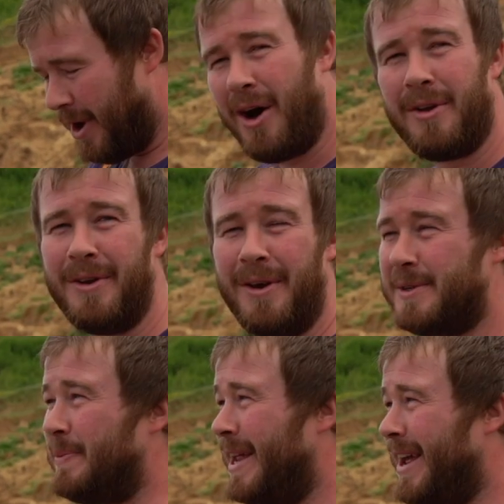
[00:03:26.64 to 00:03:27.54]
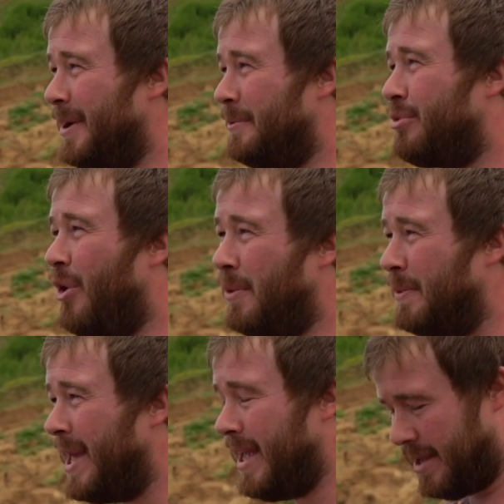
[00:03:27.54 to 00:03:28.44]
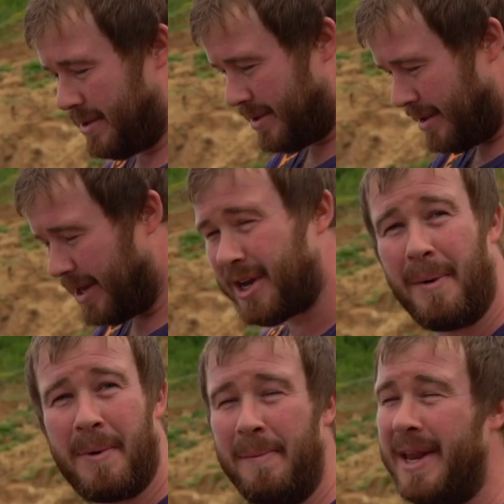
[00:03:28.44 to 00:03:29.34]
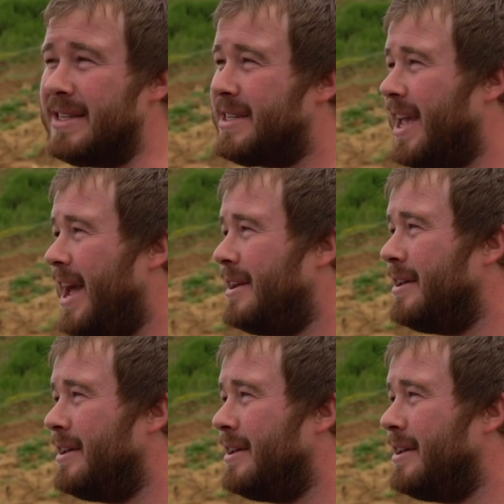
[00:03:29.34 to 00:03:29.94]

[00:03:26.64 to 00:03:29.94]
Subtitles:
I don't know, it's been out probably a couple of minutes again,